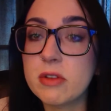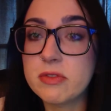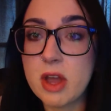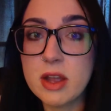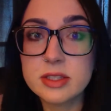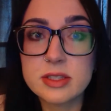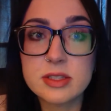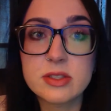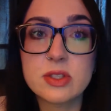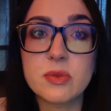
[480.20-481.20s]
of
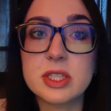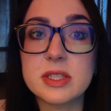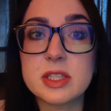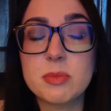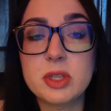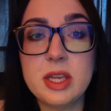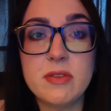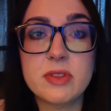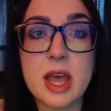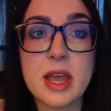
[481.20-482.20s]
thoughts. So this is the
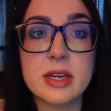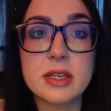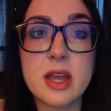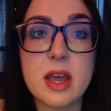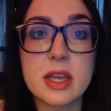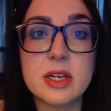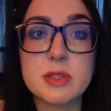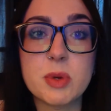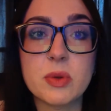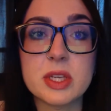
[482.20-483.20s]
belief that it
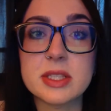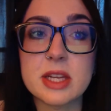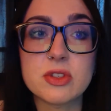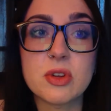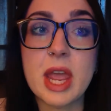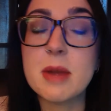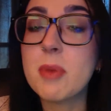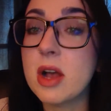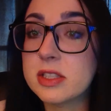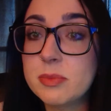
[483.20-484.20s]
is both essential and
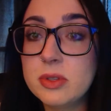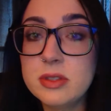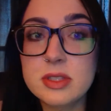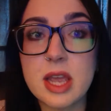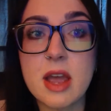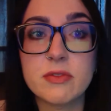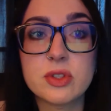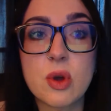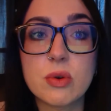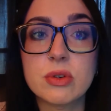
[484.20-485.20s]
possible to have
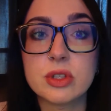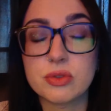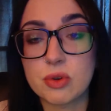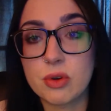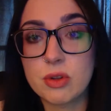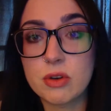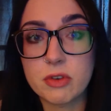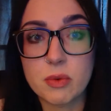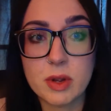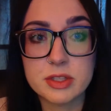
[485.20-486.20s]
total control
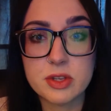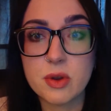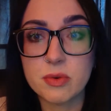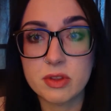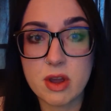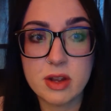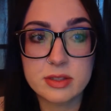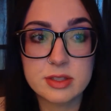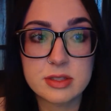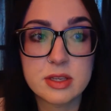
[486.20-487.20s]
over one's own
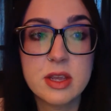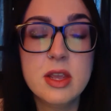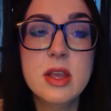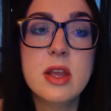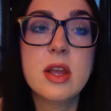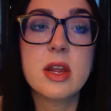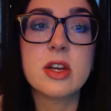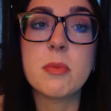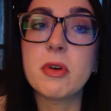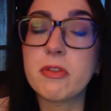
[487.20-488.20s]
thoughts.
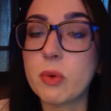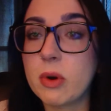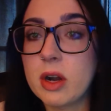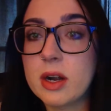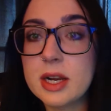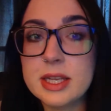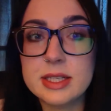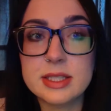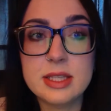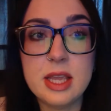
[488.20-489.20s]
Number 4
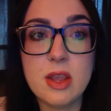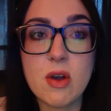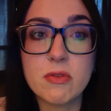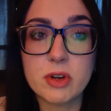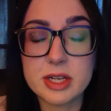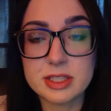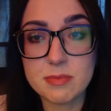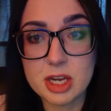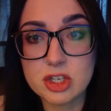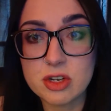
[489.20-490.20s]
is the
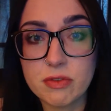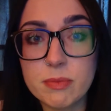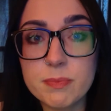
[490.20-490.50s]
overestimation